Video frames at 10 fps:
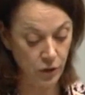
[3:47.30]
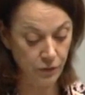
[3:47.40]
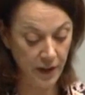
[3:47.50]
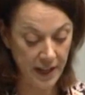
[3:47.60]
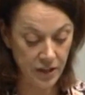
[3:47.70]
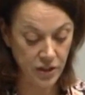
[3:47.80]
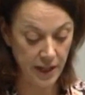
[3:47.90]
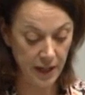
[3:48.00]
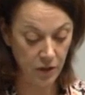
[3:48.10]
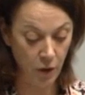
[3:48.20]
for Energy
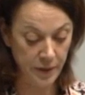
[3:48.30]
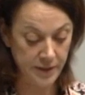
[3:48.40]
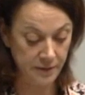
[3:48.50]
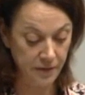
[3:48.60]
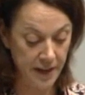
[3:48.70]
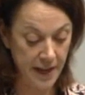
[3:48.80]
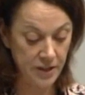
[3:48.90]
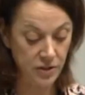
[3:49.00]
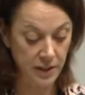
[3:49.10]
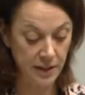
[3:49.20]
Economics and
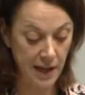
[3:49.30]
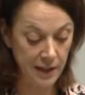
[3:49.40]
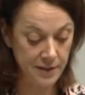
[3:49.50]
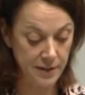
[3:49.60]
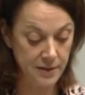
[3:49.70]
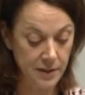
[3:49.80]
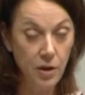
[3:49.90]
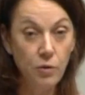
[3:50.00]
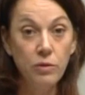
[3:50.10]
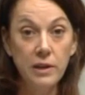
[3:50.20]
Financial Analysis,
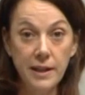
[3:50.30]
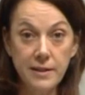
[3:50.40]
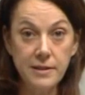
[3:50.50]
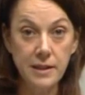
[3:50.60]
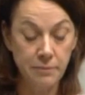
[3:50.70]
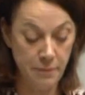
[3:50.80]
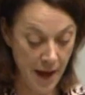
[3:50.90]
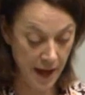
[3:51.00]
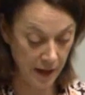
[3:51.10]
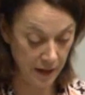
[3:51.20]
released in
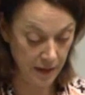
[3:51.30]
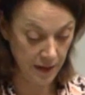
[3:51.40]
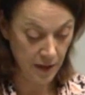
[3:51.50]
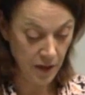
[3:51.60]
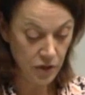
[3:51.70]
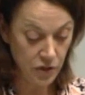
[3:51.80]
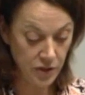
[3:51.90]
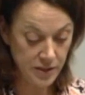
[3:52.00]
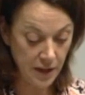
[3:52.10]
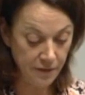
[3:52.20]
May,
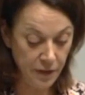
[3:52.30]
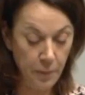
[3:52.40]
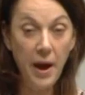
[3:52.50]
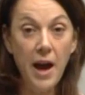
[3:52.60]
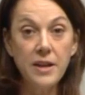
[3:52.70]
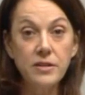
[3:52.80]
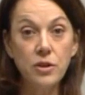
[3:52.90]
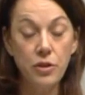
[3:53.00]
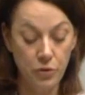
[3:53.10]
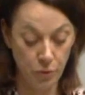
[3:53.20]
shows that for the past
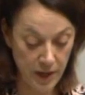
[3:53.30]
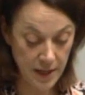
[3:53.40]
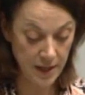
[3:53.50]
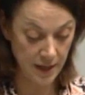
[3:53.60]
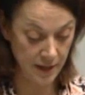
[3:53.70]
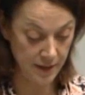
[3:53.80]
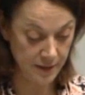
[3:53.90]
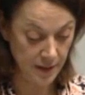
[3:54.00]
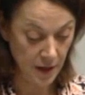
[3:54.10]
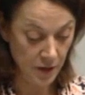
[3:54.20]
3
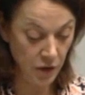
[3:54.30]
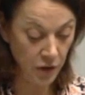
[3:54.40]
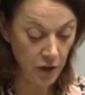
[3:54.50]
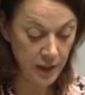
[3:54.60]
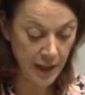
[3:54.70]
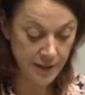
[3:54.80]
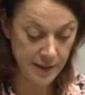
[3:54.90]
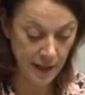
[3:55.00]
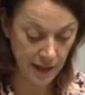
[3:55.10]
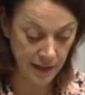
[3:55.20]
years, not only has
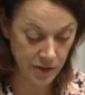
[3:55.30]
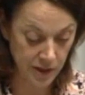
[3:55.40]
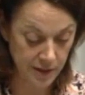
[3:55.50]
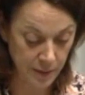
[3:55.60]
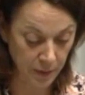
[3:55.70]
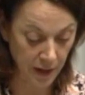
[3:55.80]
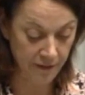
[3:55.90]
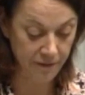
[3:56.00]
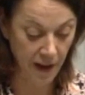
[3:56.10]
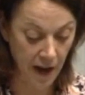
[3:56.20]
the LNG supply
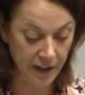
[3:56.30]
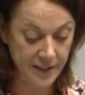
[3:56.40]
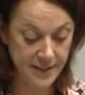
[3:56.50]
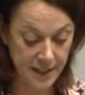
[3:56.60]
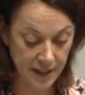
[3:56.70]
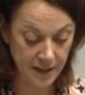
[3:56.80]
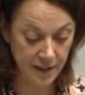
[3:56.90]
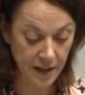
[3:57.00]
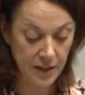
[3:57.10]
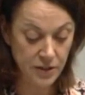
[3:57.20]
far exceeded
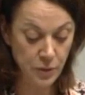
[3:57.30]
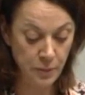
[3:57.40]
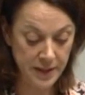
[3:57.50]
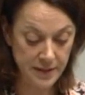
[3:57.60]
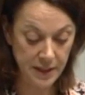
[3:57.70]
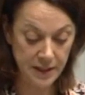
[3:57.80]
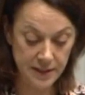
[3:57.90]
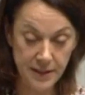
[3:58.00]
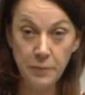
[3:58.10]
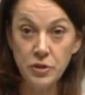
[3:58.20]
domestic
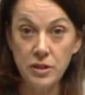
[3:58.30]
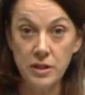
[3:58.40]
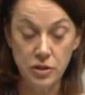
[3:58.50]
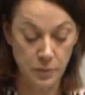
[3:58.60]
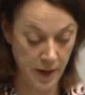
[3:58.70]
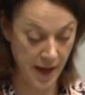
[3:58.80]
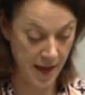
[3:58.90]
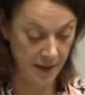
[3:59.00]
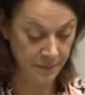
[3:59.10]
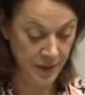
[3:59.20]
consumption in
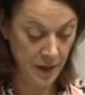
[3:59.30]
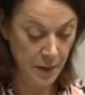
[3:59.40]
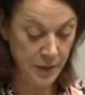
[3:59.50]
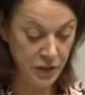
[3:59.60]
Japan, but